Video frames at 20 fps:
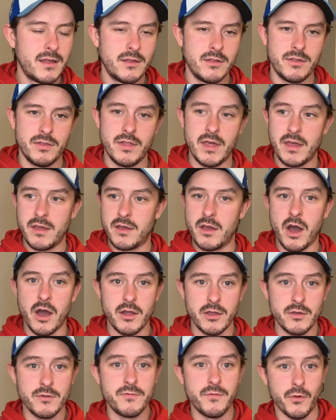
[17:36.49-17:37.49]
They got
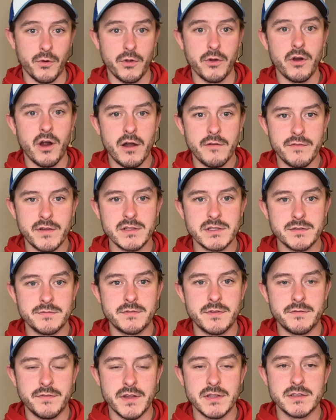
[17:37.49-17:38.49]
you for your offensive
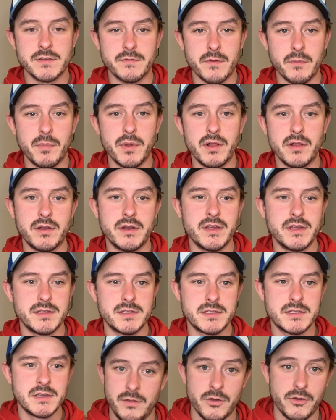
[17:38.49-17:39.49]
defensive
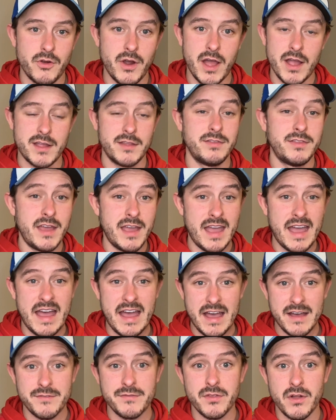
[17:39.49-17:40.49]
abilities. The Kraken, they
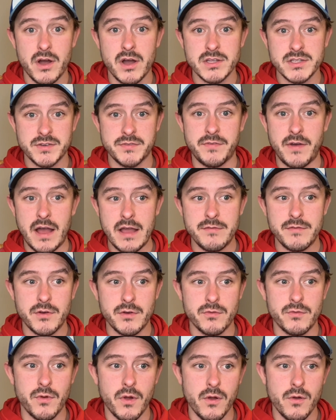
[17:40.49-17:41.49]
have lost 5 in a
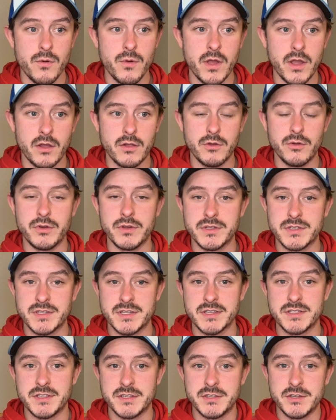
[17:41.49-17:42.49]
row, including
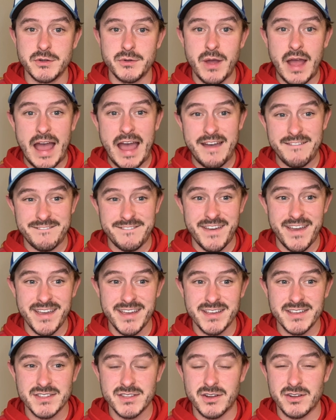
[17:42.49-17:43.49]
6-2 at
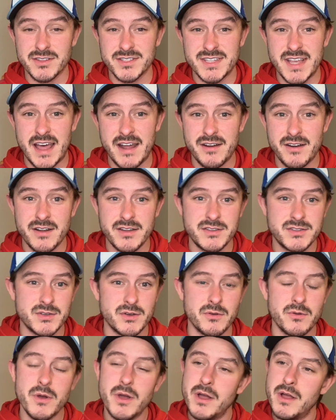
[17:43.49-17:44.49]
Vegas on Saturday.
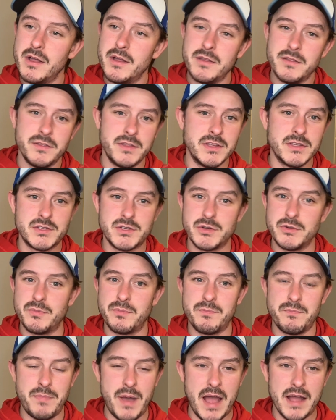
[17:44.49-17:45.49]
So these 2
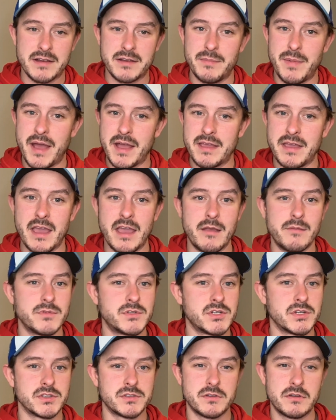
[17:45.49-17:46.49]
back-to-back games,
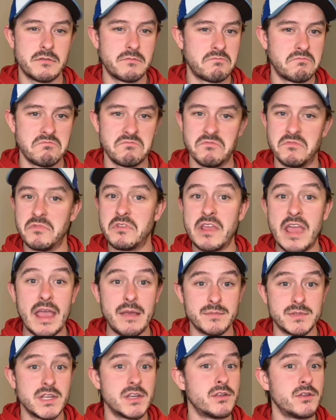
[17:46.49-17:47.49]
just
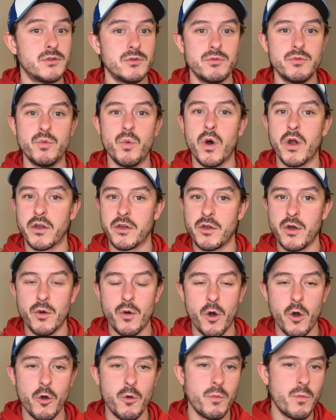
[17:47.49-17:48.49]
games that you want to go
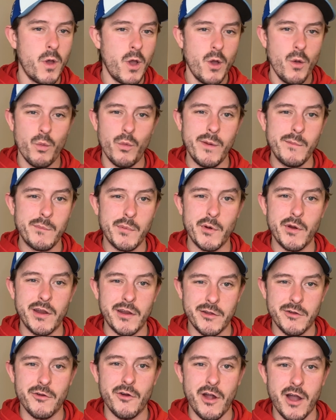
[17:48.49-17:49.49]
home, whimper, and
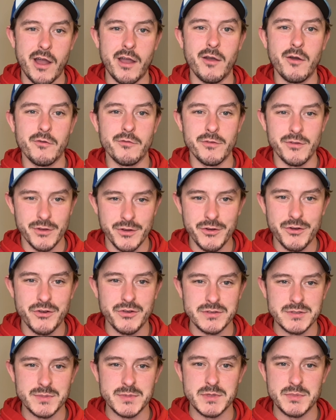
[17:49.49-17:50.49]
cry over your
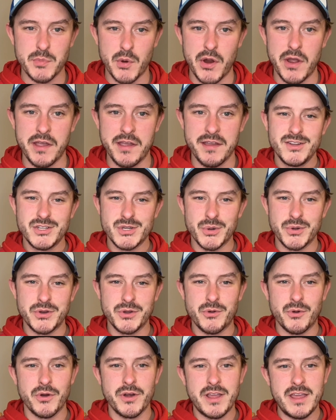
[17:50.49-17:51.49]
Christmas break. Joey
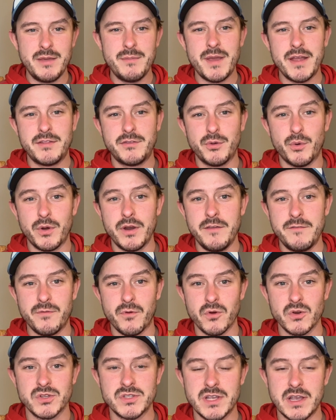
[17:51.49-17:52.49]
Daccord, he made
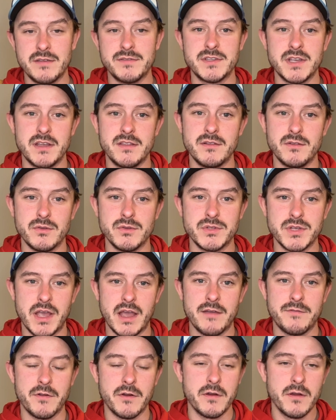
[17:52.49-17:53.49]
24 saves in the losing
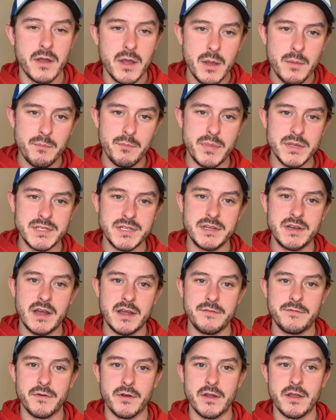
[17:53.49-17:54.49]
effort. Busy
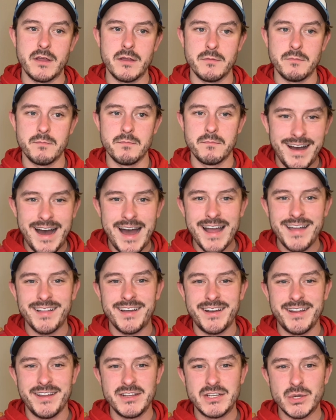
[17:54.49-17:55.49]
night for him.
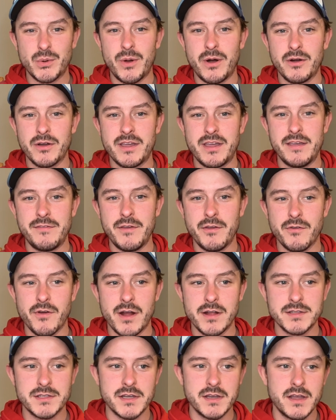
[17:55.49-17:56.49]
Highlighting Joel
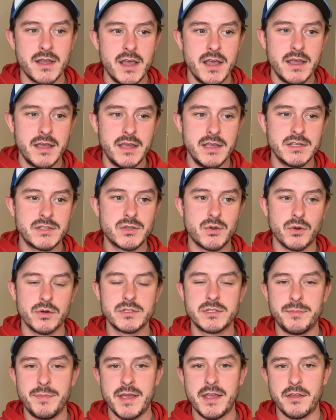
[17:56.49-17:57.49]
Kiviranta, he scored
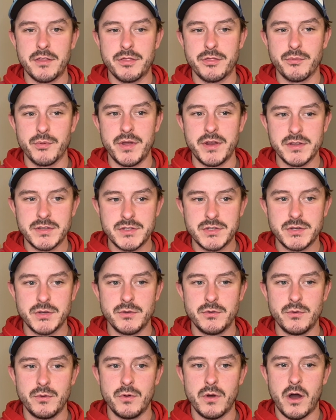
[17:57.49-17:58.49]
to make it
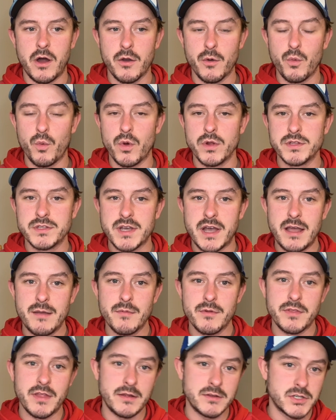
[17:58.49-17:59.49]
3-2 on a one-timer
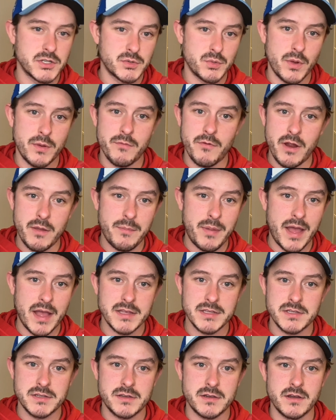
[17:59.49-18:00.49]
that just went right
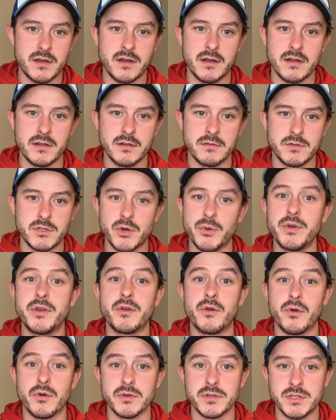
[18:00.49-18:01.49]
past Joey
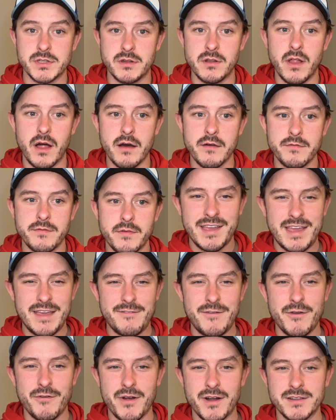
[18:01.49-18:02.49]
Daccord's glove.
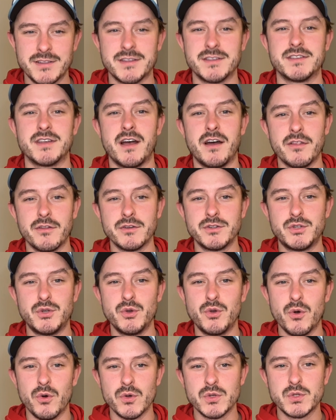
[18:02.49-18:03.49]
Kiviranta's other 2
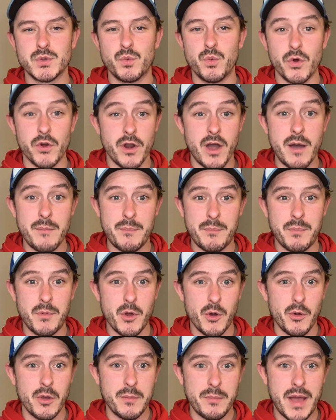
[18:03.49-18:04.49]
goals were not
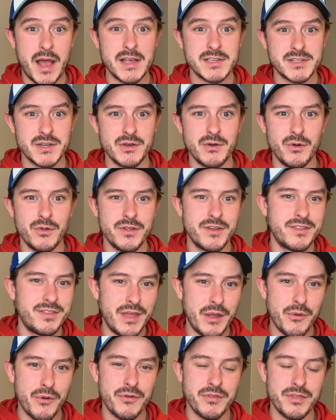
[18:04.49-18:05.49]
going past a goalie. They were